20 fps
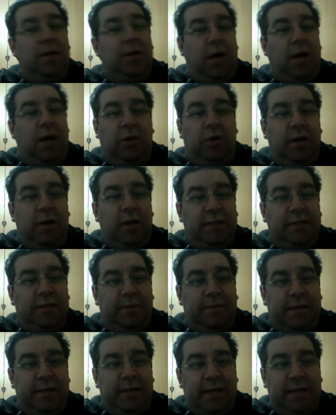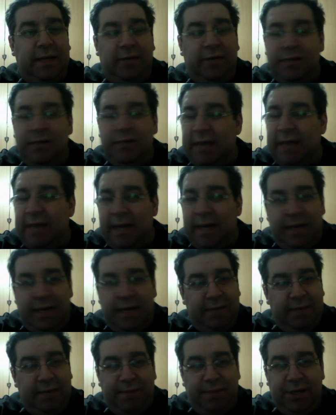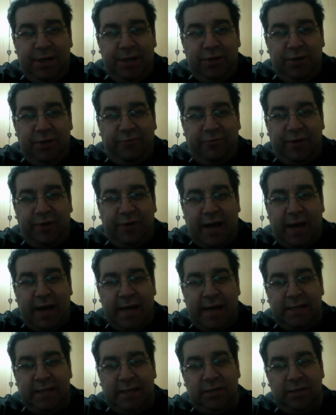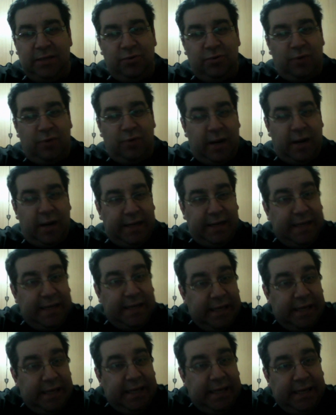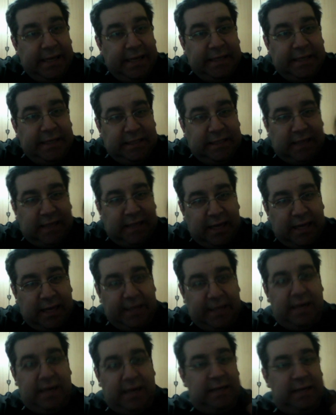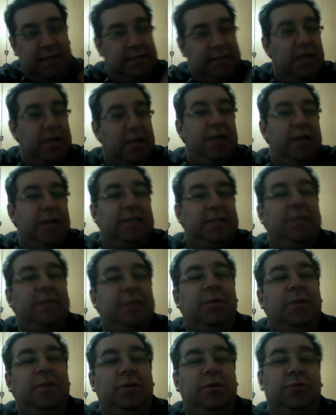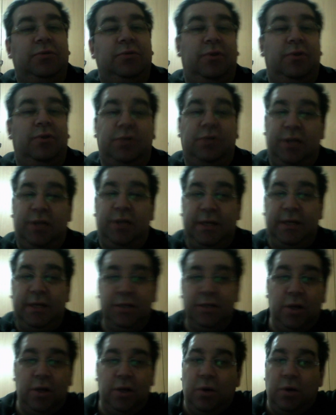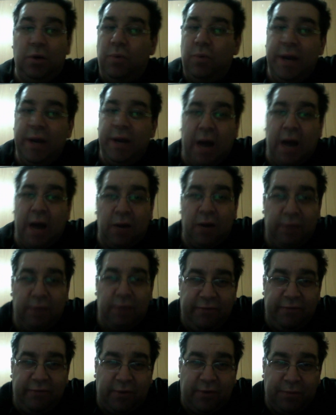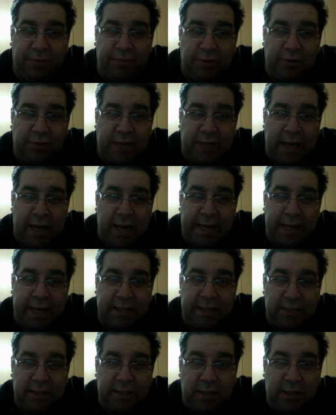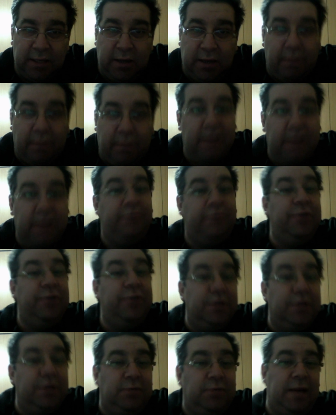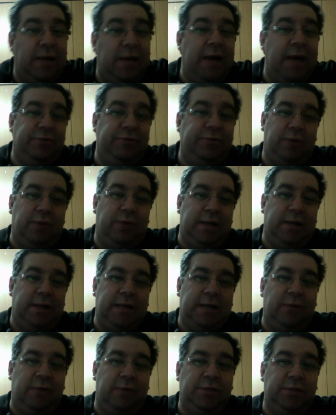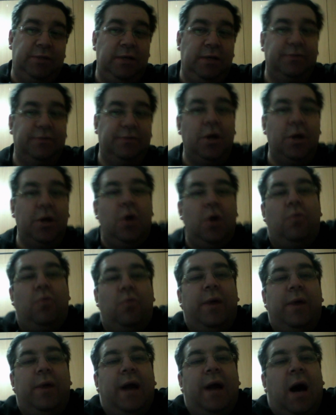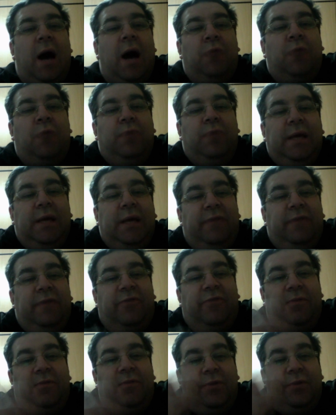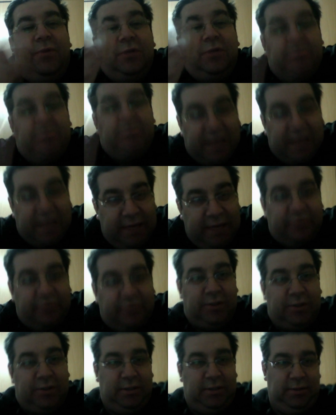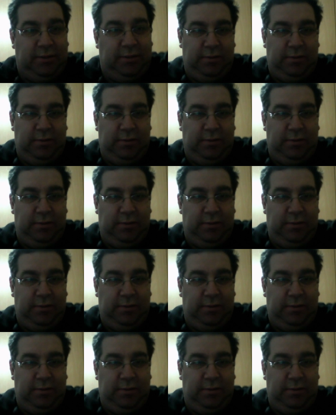Allah Tabaraka wa Ta'ala in many different ayahs in Quran, He is telling us similar to those things. Where are we from those ayahs? But first we have to ask ourselves, where are we from those believers?